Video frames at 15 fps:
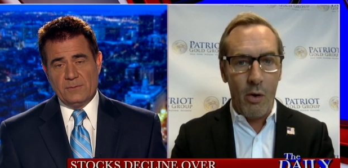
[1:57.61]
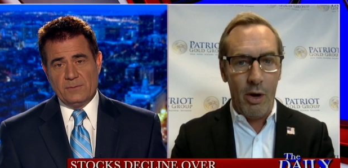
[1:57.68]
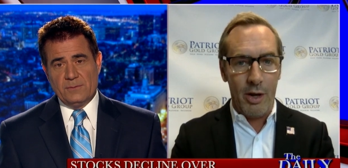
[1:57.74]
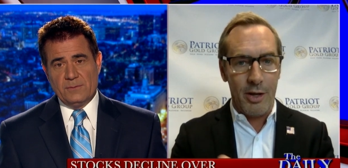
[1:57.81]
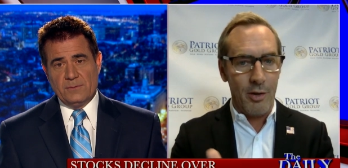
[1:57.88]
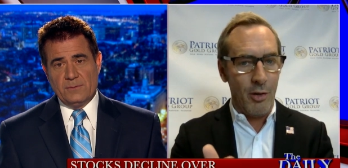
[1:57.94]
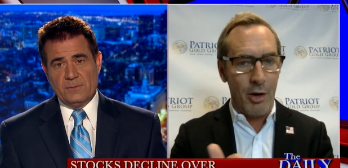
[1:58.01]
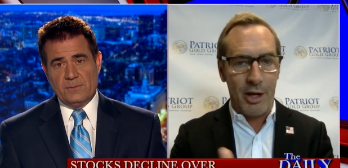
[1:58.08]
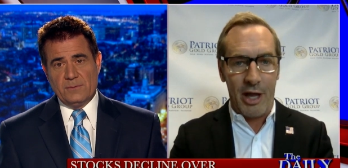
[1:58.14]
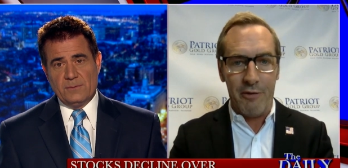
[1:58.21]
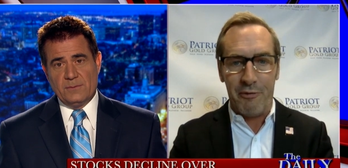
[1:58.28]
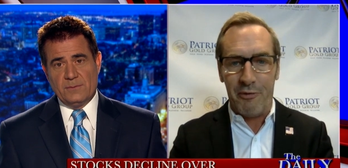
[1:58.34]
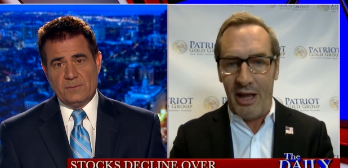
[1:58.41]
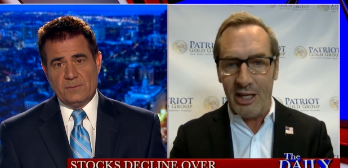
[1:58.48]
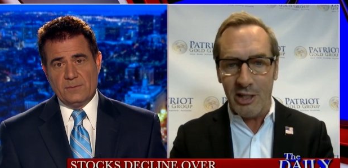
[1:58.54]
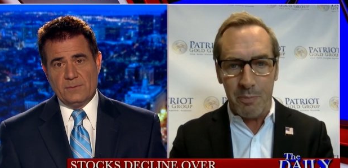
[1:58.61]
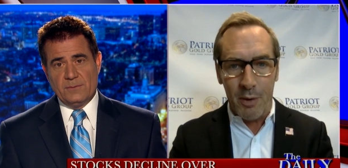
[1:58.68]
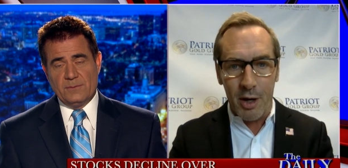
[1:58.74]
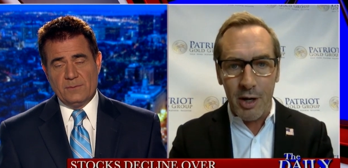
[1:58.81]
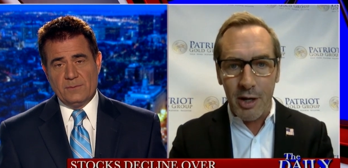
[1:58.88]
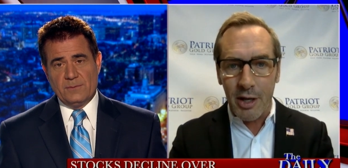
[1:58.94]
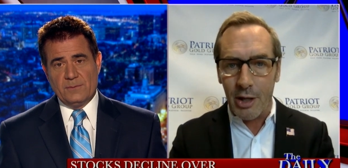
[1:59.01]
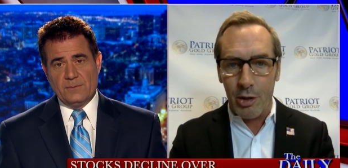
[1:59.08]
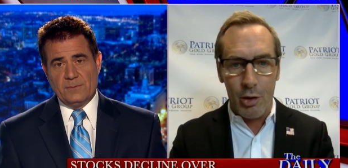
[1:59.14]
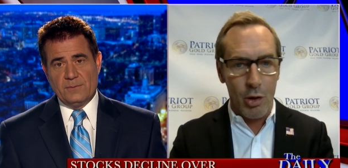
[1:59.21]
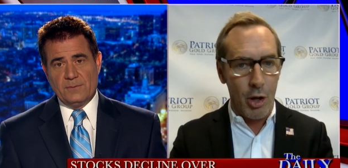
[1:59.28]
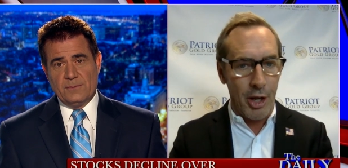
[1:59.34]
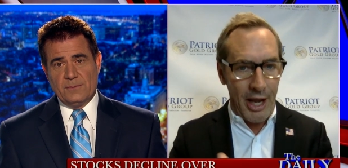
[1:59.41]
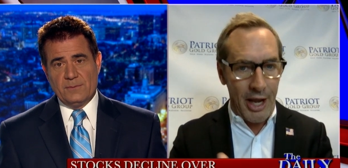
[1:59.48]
Speaker 1: Well, you look at Facebook and you look